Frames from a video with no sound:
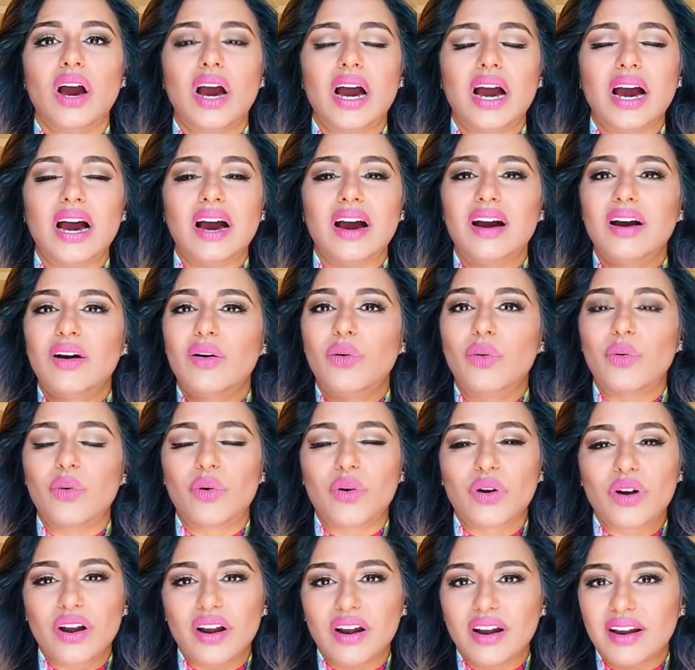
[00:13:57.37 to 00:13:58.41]
Uh,
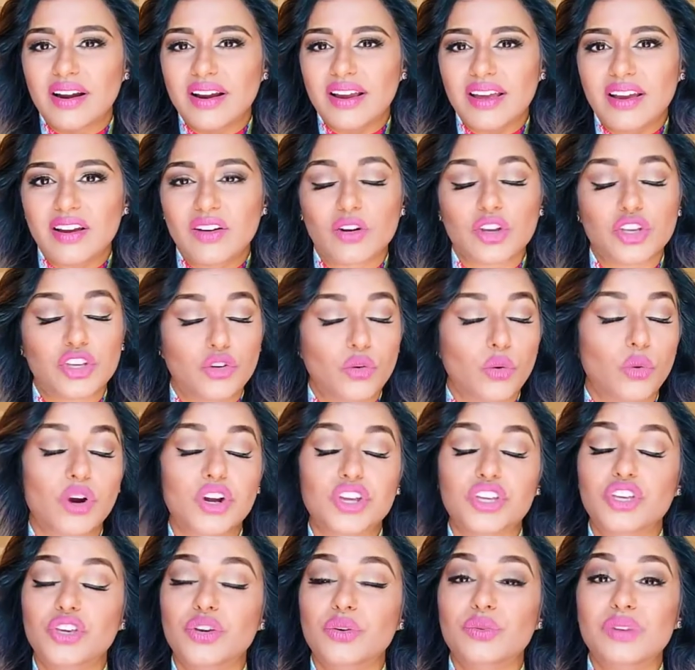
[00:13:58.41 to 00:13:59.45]
or
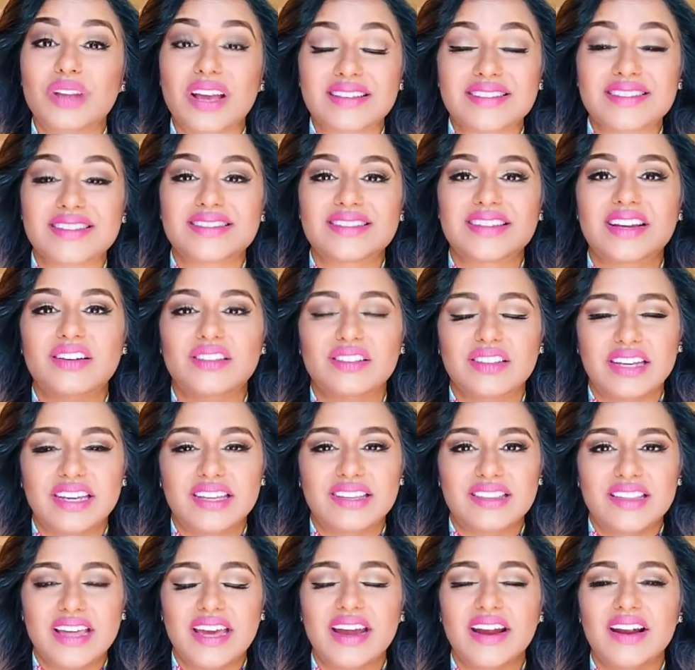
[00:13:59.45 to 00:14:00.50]
or you necessarily
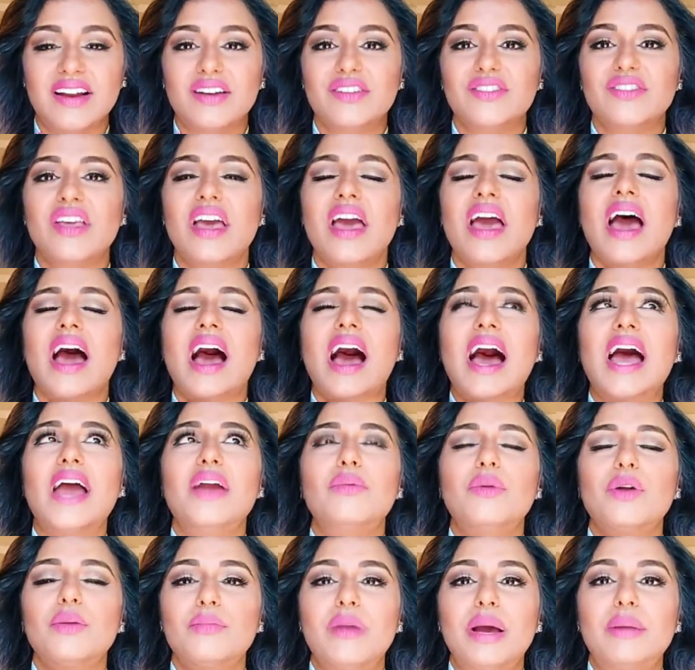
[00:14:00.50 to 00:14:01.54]
in theirs. I
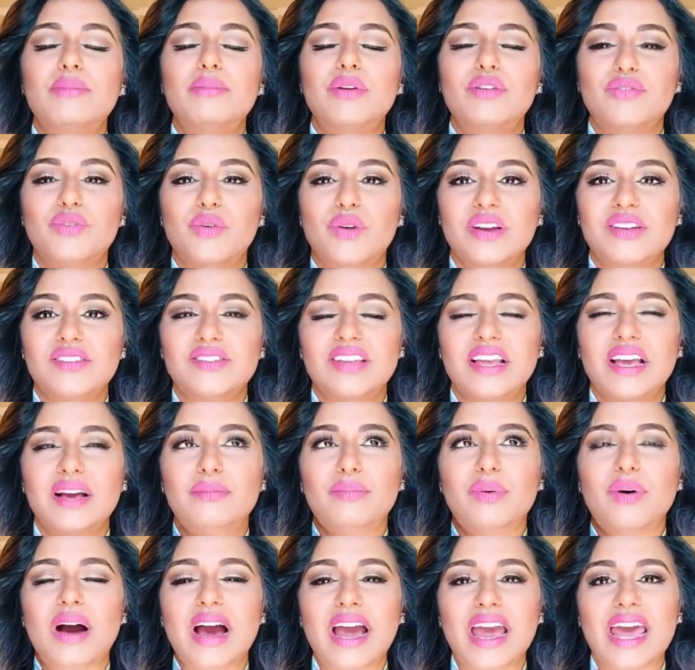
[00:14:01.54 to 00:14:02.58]
remember, for
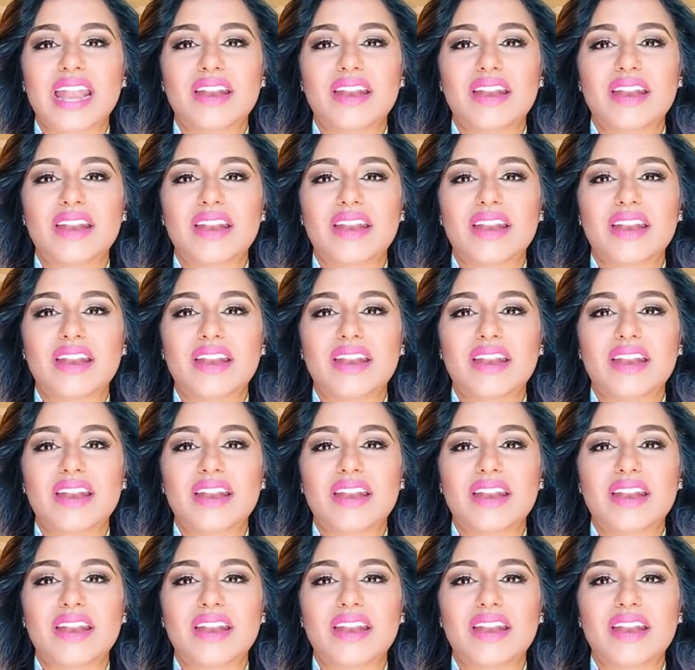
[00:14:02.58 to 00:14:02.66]
example, I